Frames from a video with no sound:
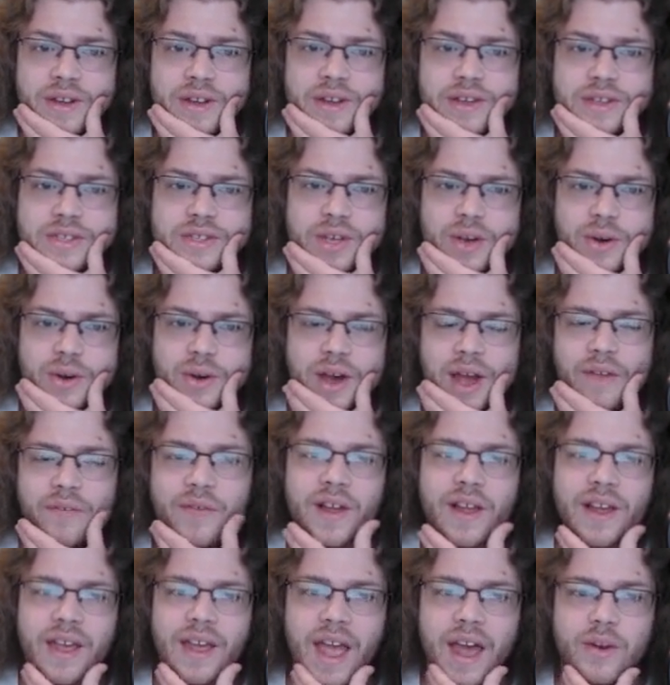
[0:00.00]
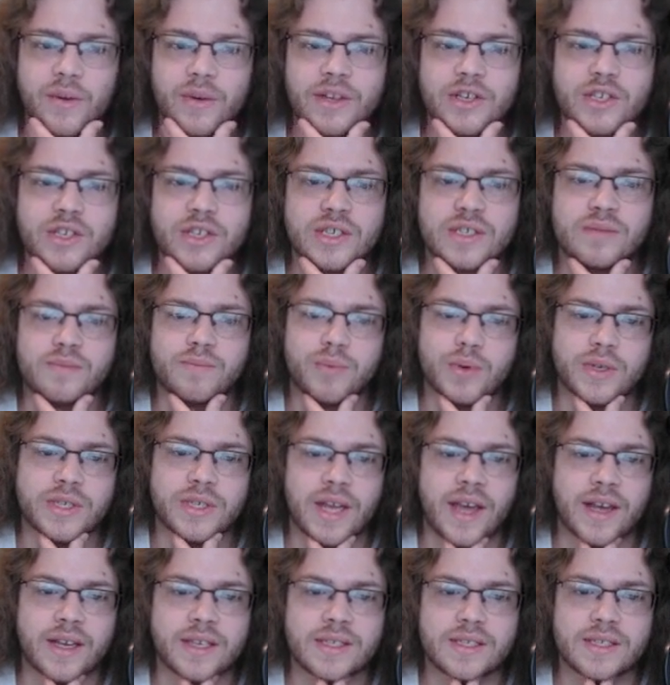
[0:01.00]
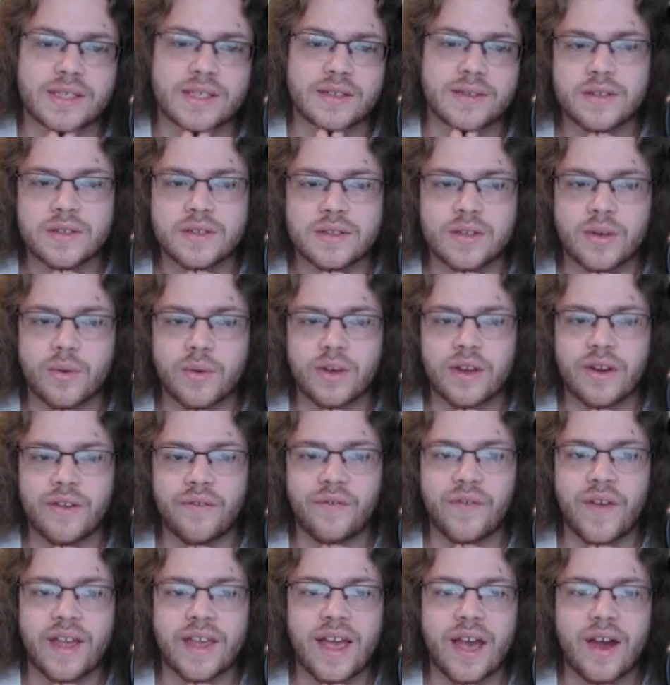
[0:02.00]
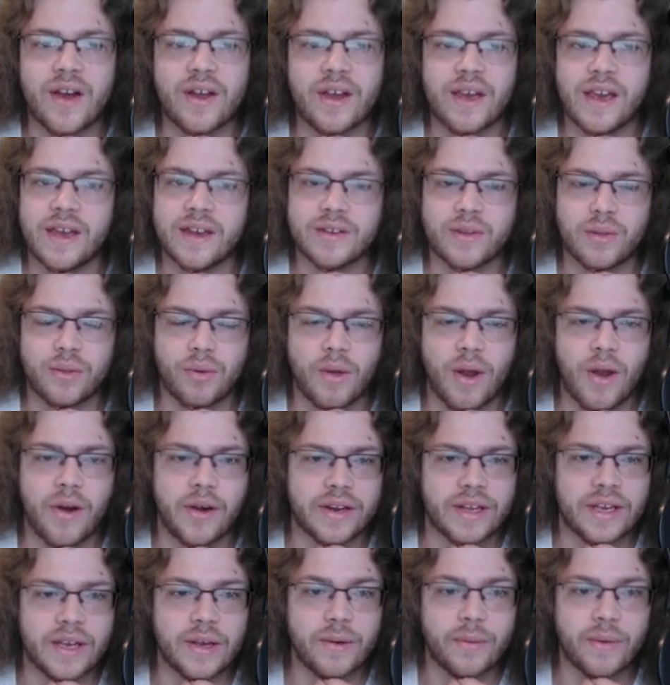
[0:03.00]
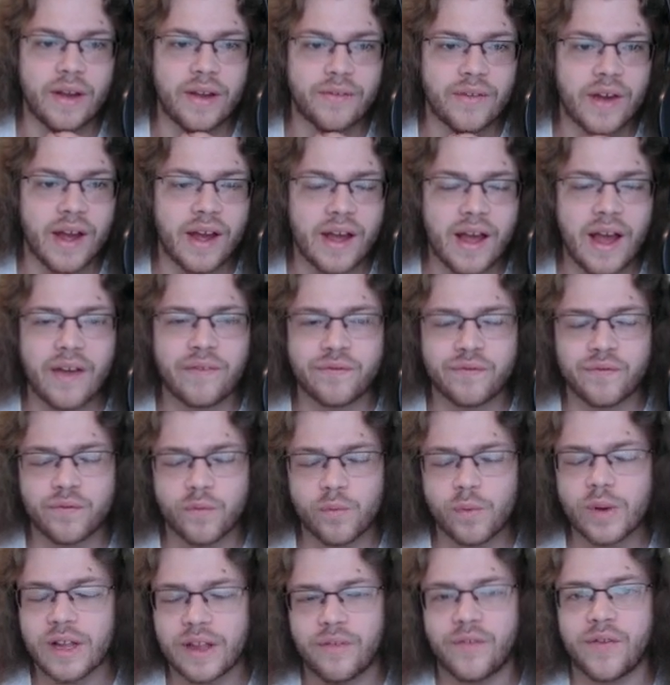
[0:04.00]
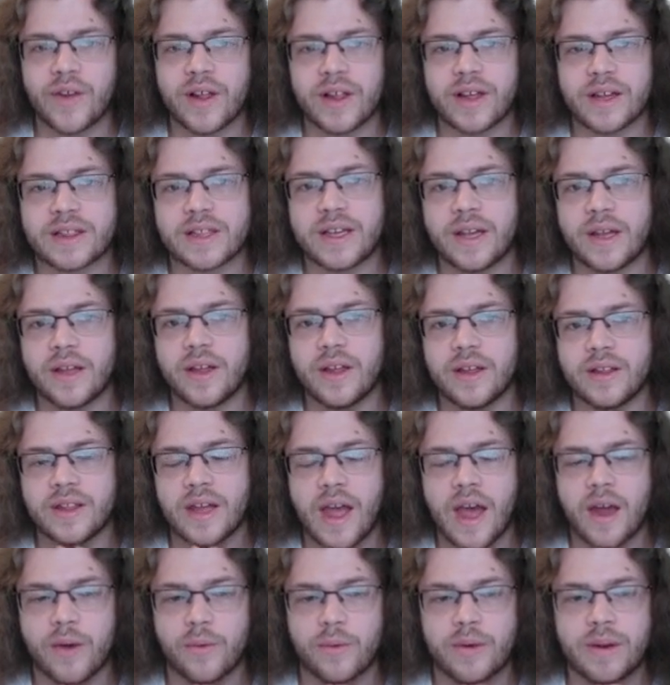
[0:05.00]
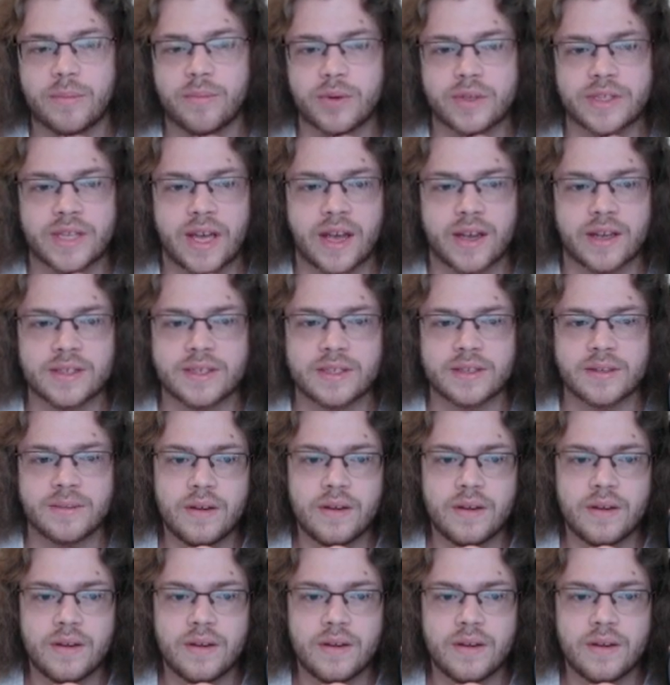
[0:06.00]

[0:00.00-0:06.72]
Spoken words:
So I feel like Hatterene just protects. So we're going to fake out and throw out a Heat Wave. I really feel like the Hatterene protects.